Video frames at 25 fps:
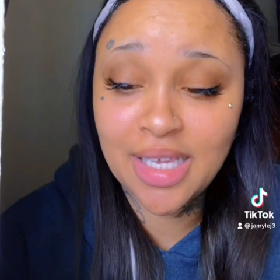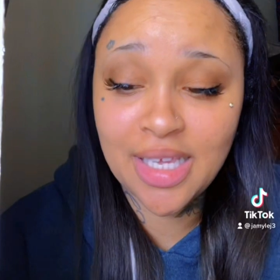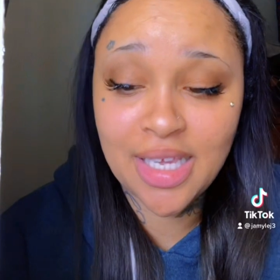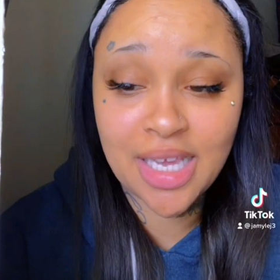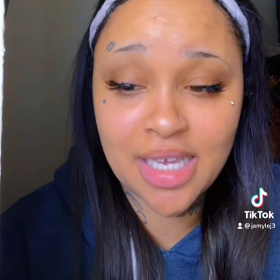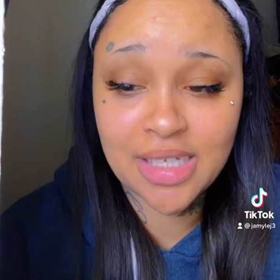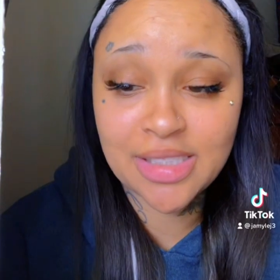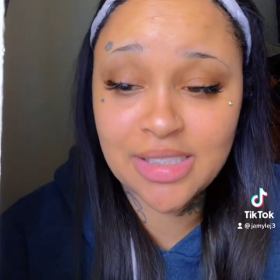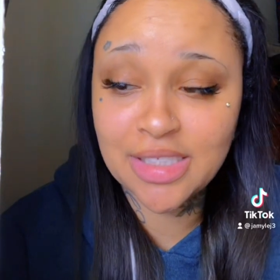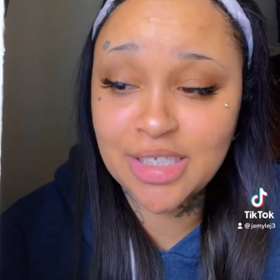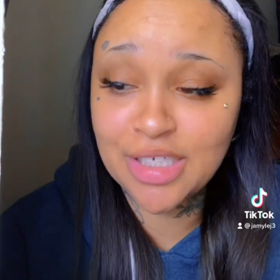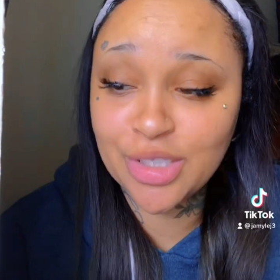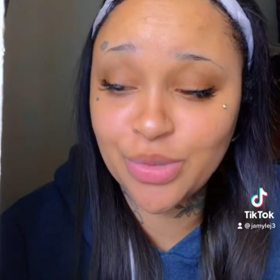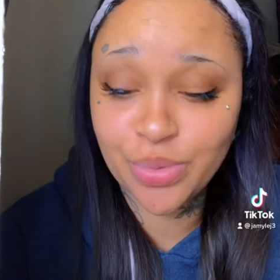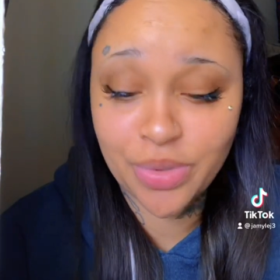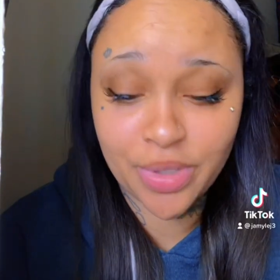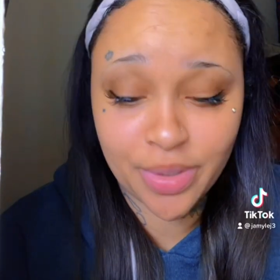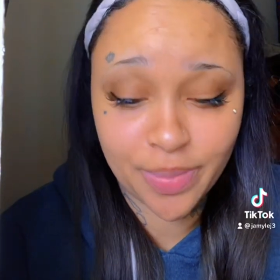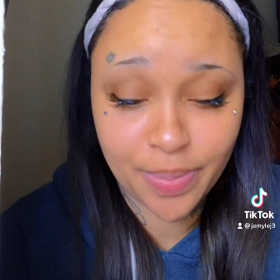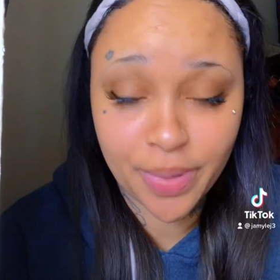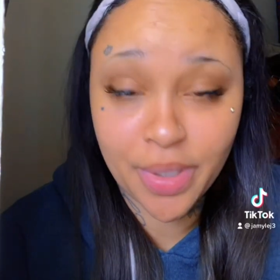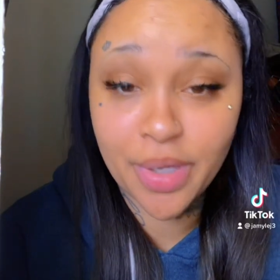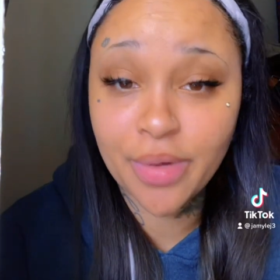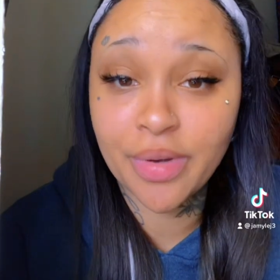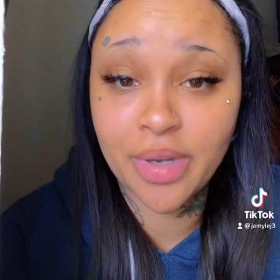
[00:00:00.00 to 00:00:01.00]
he ended it with a
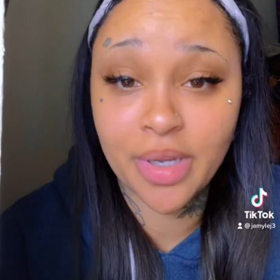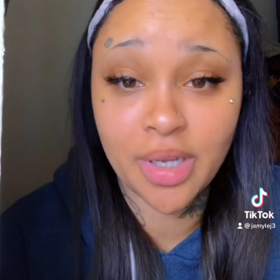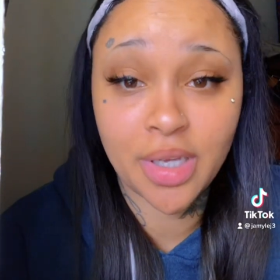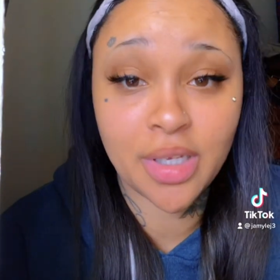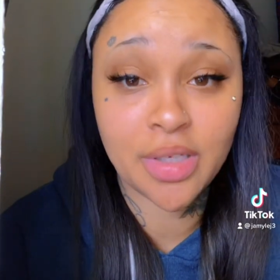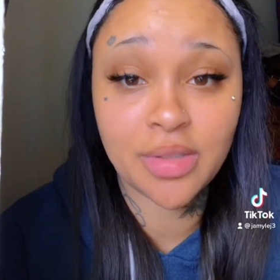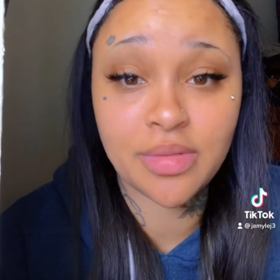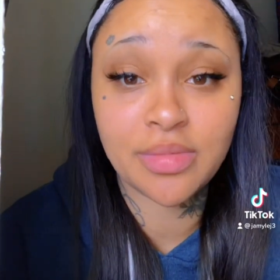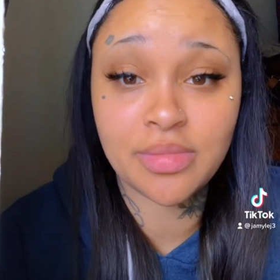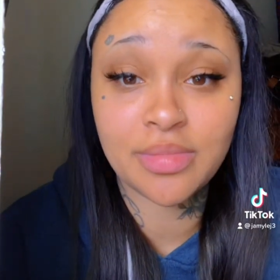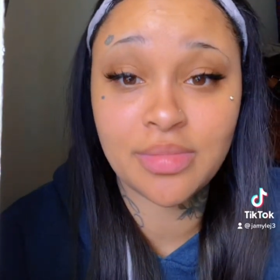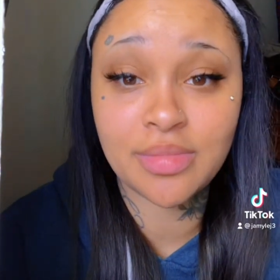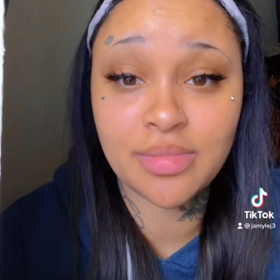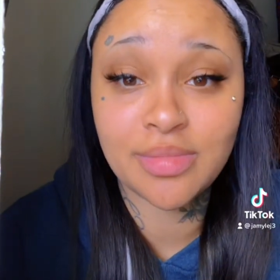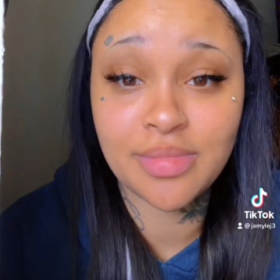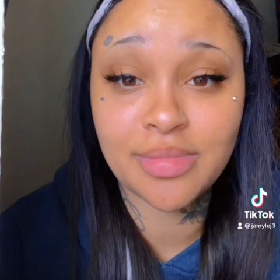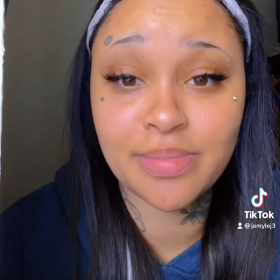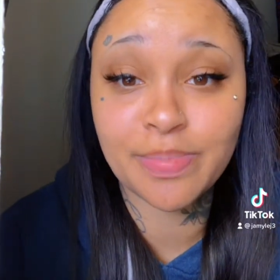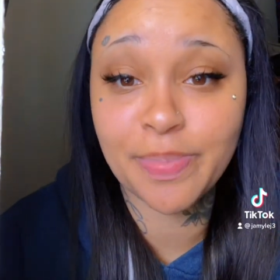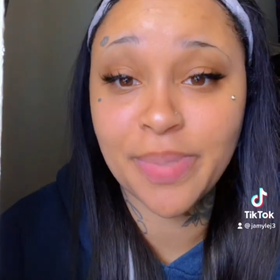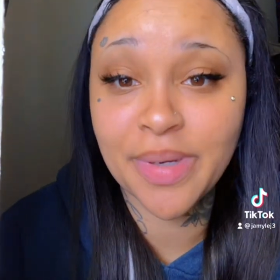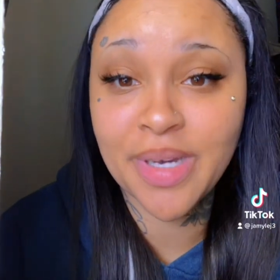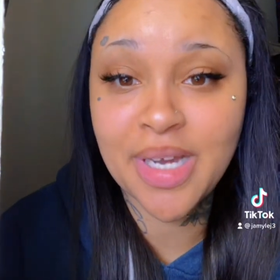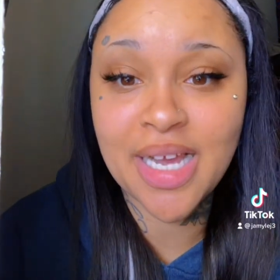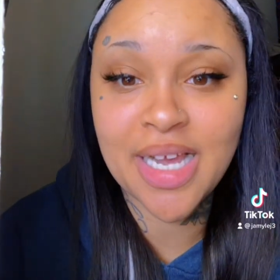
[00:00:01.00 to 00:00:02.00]
period,
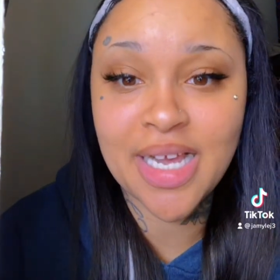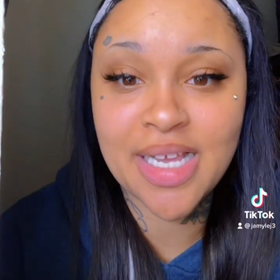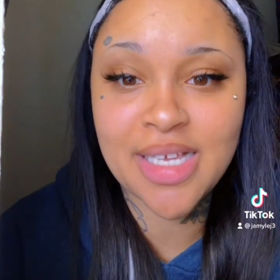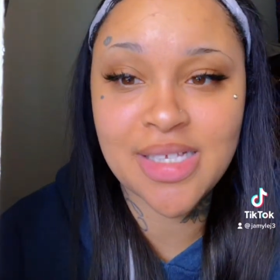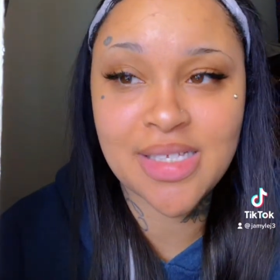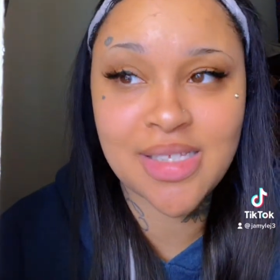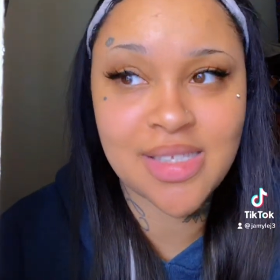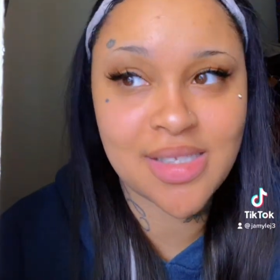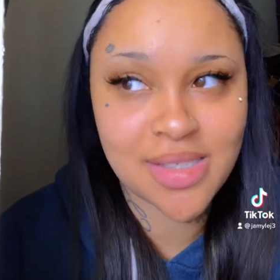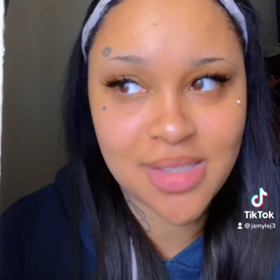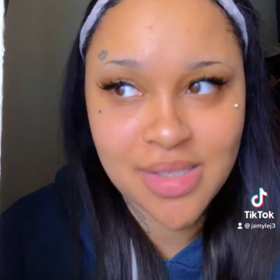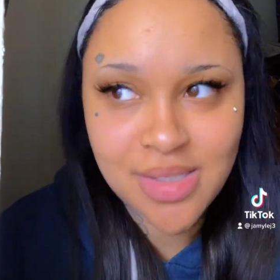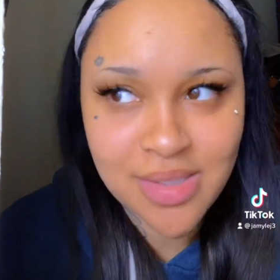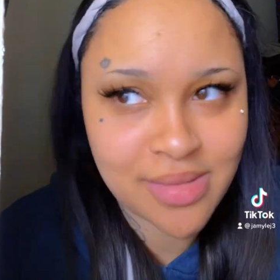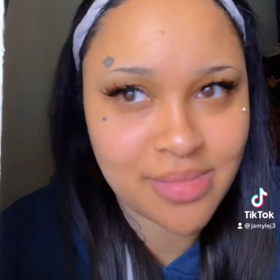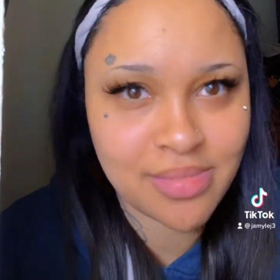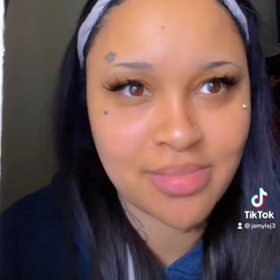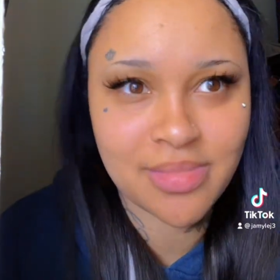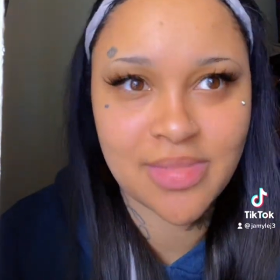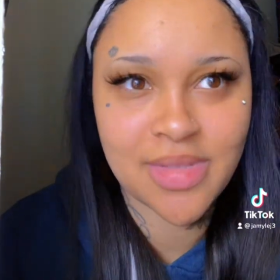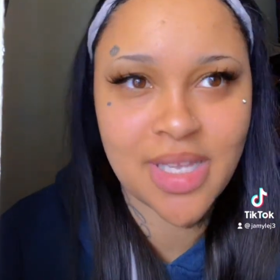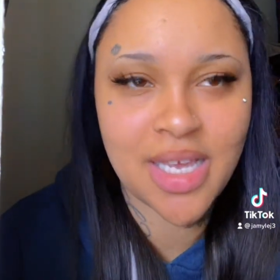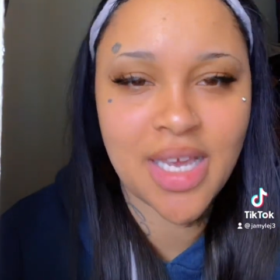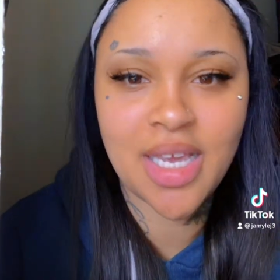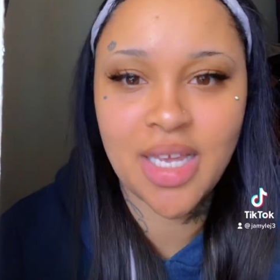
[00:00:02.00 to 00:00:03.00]
because
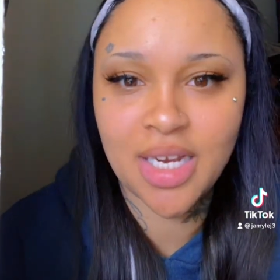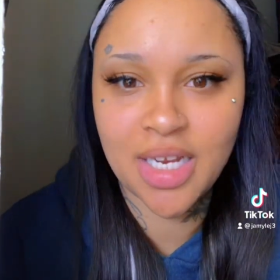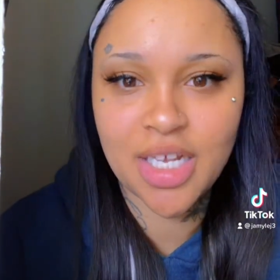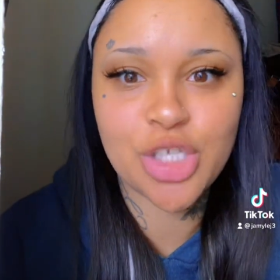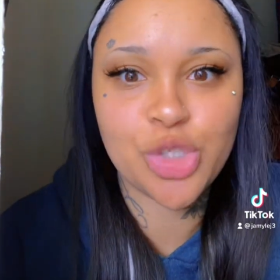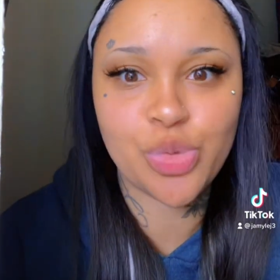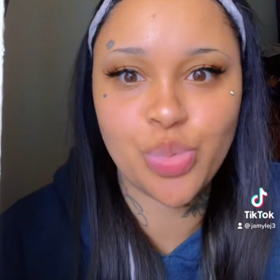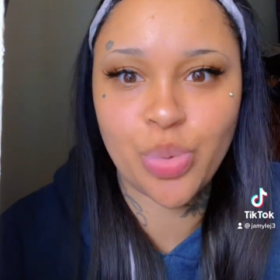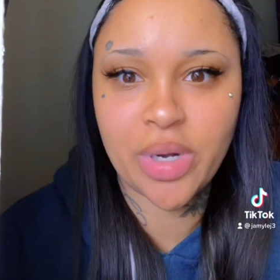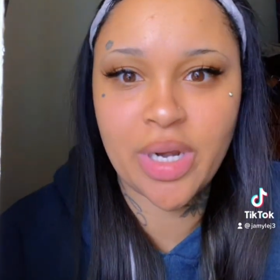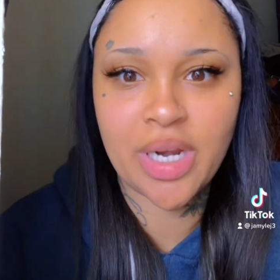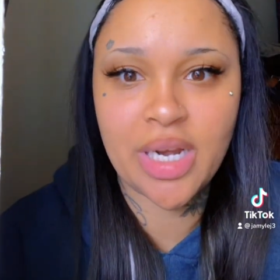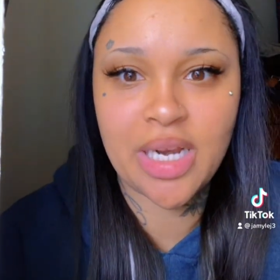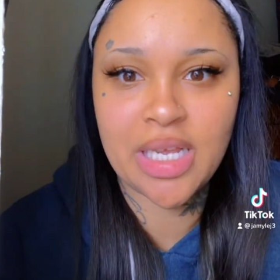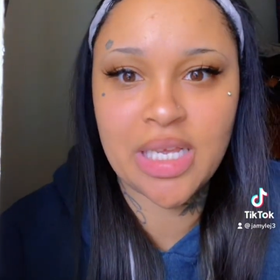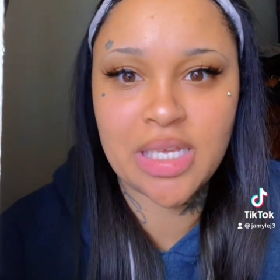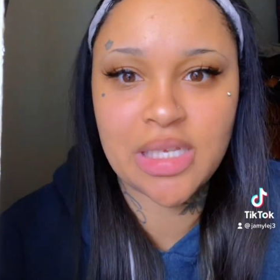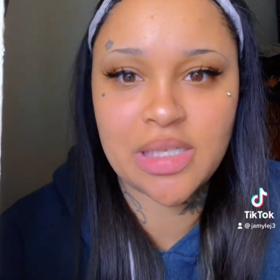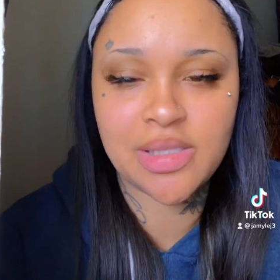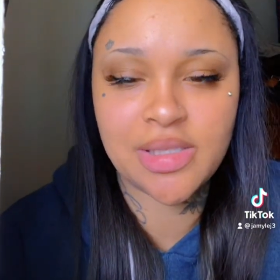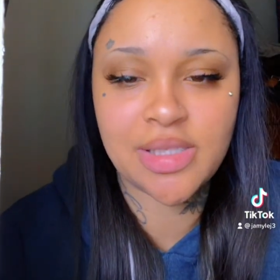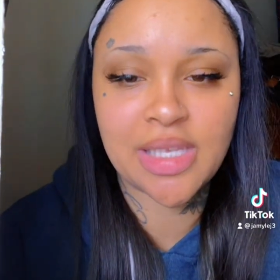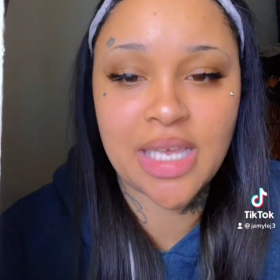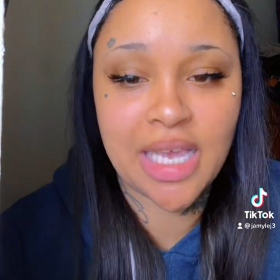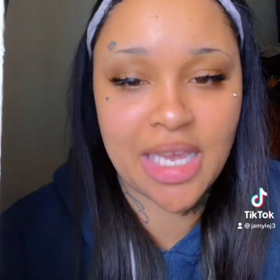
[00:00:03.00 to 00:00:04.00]
it is what it
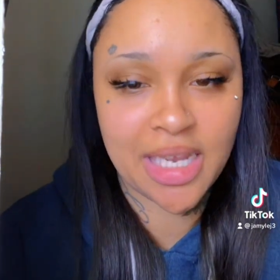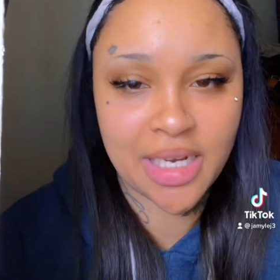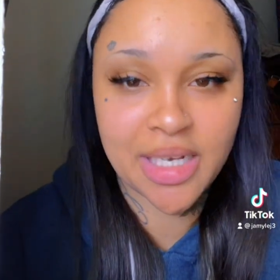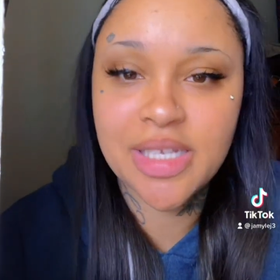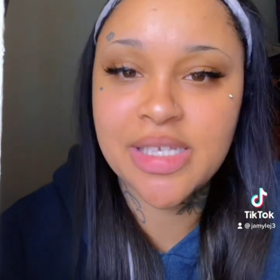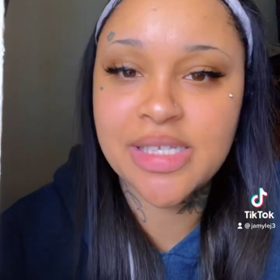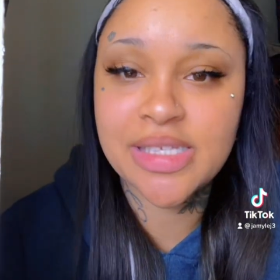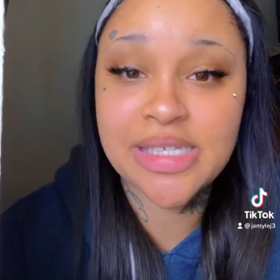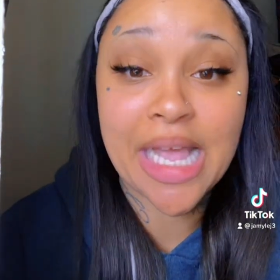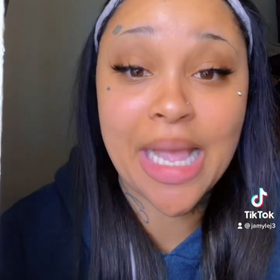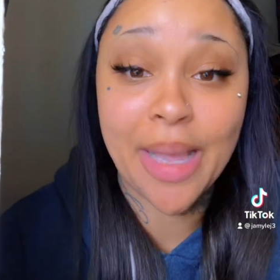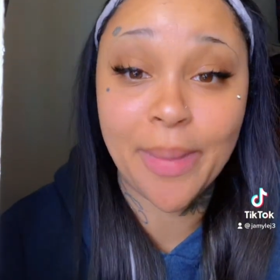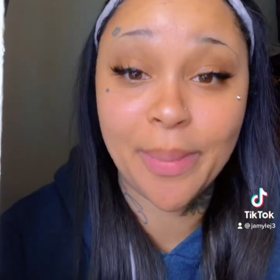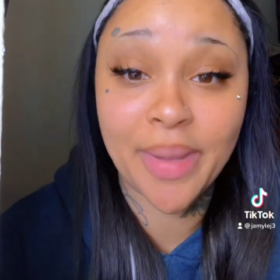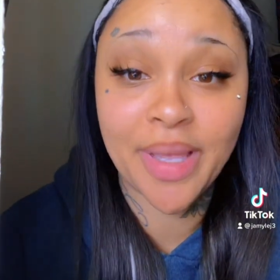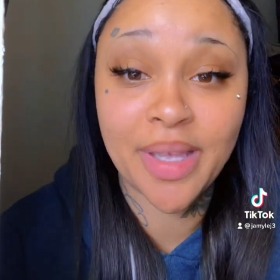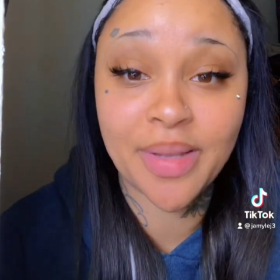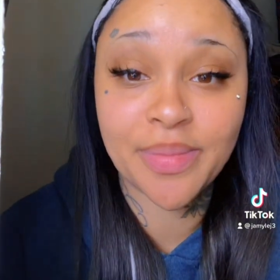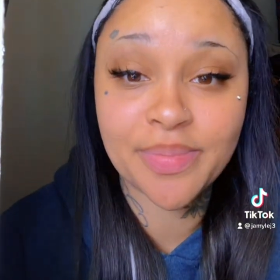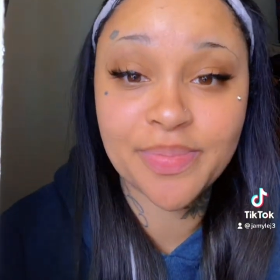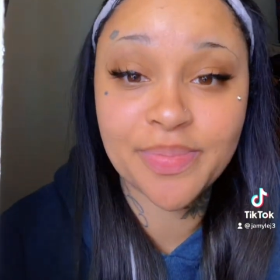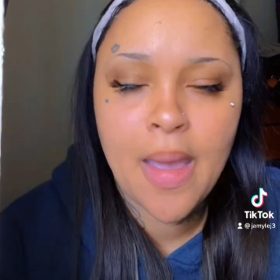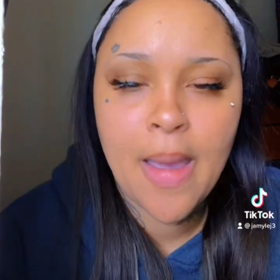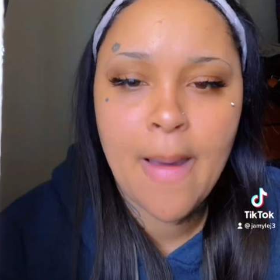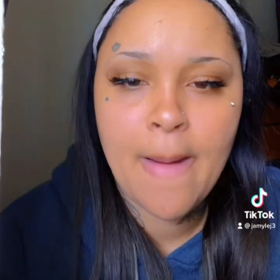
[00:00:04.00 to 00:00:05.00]
is, end of statement.